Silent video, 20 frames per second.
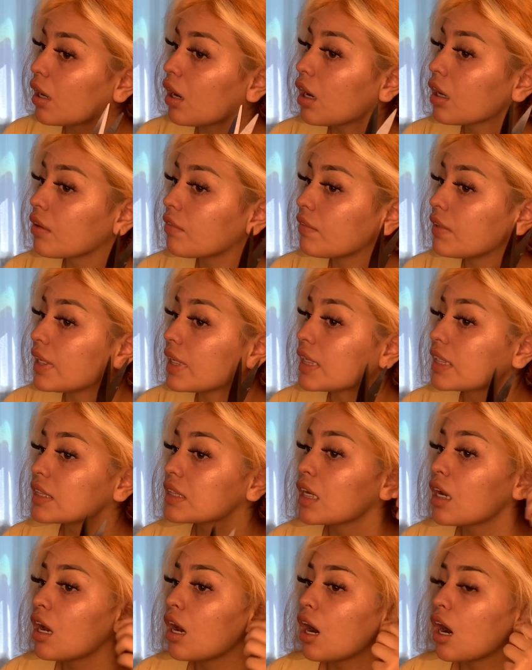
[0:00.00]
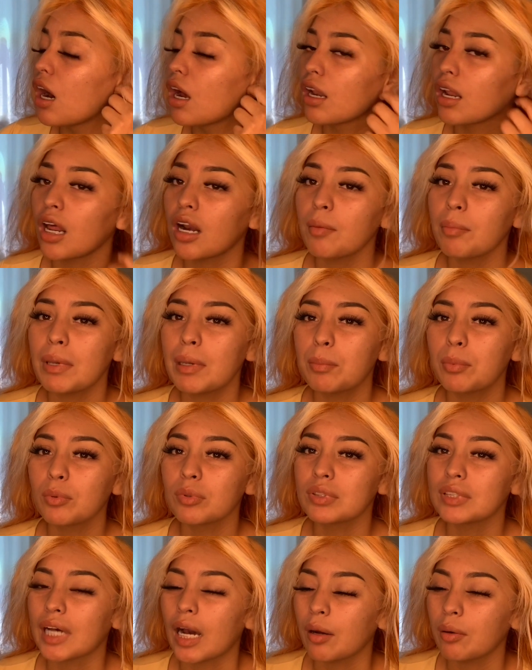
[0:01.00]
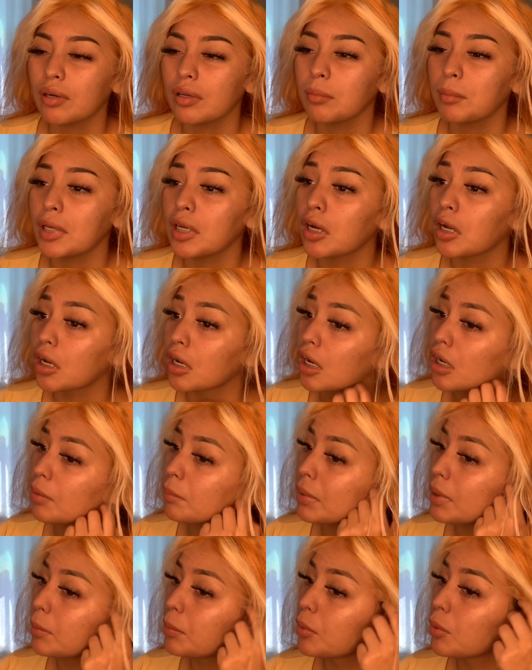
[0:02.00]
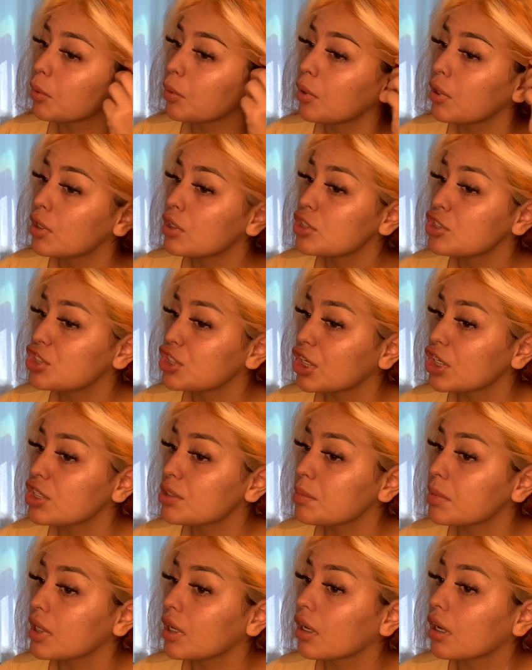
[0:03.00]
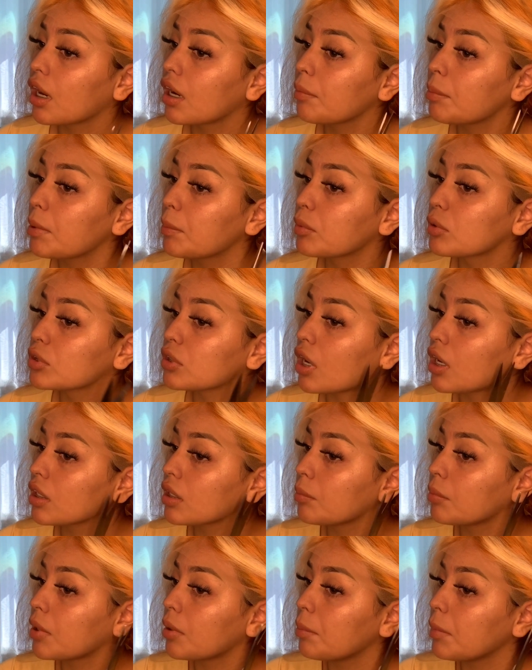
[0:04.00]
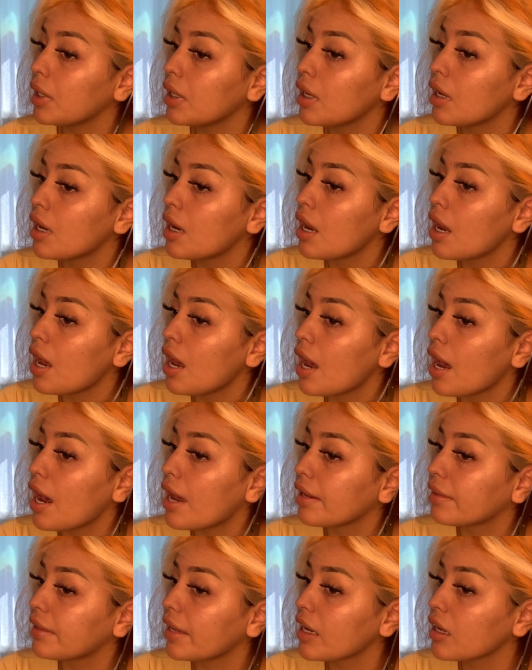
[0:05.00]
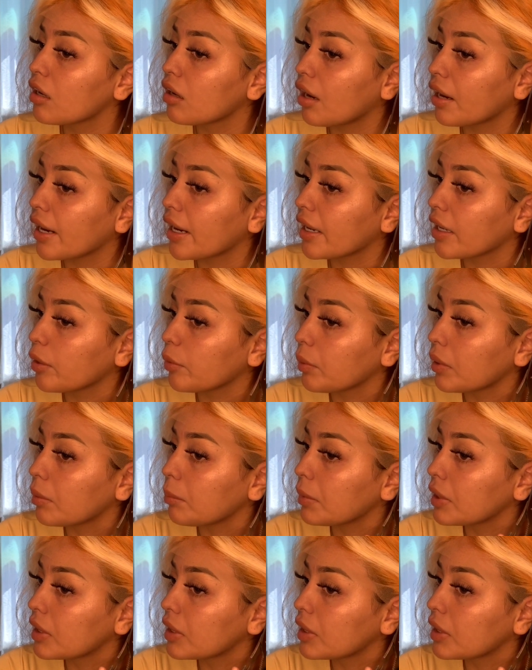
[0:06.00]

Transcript: of this, a lot of people doubted me, a lot of people judged me, a lot of people talked about me, and thank God I didn't quit, because